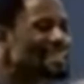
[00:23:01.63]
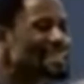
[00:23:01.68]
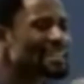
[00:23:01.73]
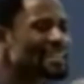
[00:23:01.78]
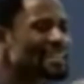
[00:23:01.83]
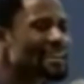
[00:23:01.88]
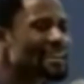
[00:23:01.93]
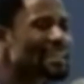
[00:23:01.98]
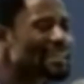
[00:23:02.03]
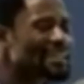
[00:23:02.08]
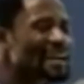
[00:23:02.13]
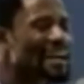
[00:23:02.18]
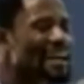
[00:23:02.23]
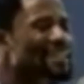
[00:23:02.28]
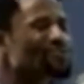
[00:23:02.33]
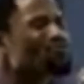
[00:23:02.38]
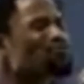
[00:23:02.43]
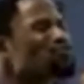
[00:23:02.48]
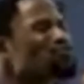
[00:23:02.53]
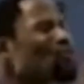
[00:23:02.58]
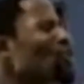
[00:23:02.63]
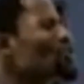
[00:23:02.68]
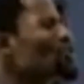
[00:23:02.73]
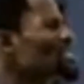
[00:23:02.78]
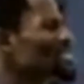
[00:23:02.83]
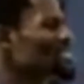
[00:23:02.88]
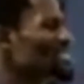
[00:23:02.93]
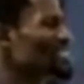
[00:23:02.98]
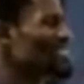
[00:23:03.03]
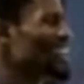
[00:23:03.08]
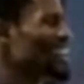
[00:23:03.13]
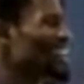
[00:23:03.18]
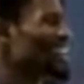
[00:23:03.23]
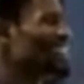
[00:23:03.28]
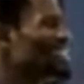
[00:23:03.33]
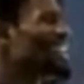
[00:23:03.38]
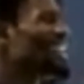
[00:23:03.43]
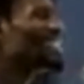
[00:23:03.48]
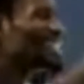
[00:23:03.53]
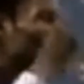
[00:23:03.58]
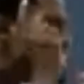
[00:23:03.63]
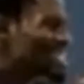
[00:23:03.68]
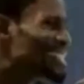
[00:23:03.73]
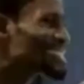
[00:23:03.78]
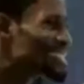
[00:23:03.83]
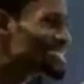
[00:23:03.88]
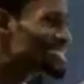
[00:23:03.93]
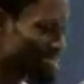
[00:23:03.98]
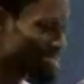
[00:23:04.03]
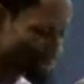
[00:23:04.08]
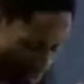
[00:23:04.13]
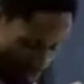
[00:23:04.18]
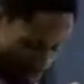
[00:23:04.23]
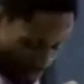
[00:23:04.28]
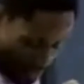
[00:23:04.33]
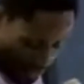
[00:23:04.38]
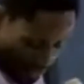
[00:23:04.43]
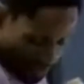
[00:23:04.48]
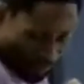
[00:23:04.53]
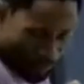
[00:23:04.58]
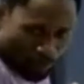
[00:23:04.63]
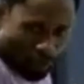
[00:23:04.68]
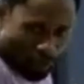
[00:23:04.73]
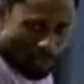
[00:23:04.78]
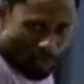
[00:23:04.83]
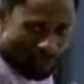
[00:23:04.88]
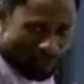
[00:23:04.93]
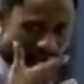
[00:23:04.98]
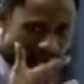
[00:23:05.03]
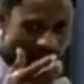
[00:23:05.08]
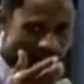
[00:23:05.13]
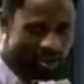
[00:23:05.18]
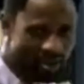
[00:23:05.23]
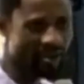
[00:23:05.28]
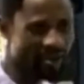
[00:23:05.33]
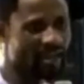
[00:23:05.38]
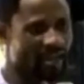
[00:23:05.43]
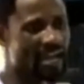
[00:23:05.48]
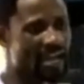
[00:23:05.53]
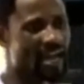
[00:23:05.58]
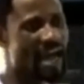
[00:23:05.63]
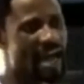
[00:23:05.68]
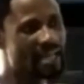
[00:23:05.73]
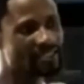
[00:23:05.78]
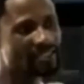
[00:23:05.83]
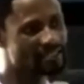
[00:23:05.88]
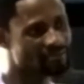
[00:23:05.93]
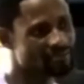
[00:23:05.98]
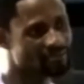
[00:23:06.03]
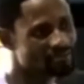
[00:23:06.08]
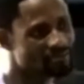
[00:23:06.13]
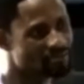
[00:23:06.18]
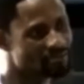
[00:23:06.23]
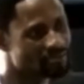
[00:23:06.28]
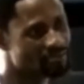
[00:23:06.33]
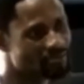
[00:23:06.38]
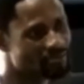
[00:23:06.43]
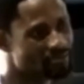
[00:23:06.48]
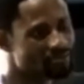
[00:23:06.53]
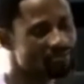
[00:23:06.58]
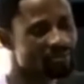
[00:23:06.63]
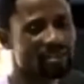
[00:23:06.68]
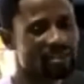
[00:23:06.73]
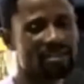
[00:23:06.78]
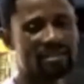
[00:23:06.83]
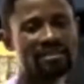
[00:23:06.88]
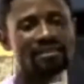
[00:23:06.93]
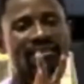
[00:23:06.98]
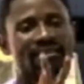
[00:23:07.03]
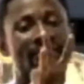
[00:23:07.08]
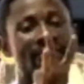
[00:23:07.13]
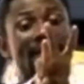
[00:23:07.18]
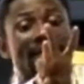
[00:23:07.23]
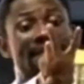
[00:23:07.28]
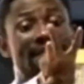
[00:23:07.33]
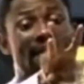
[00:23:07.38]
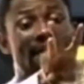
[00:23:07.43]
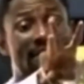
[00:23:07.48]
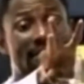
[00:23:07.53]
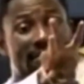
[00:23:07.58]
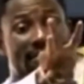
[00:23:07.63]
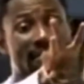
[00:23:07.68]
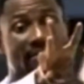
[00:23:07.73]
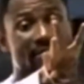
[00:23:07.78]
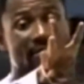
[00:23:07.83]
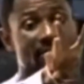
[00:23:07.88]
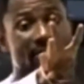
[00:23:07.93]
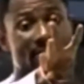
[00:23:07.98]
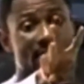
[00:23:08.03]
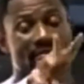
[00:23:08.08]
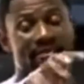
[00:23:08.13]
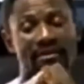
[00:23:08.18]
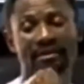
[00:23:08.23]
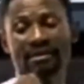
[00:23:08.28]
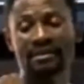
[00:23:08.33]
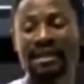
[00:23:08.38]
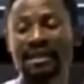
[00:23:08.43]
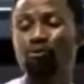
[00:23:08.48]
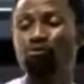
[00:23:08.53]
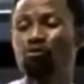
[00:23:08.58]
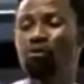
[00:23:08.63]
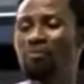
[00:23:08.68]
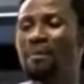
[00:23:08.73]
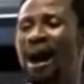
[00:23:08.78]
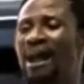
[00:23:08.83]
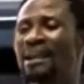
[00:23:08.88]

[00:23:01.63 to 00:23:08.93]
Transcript: can wash the dishes from her heart. 3 days. The woman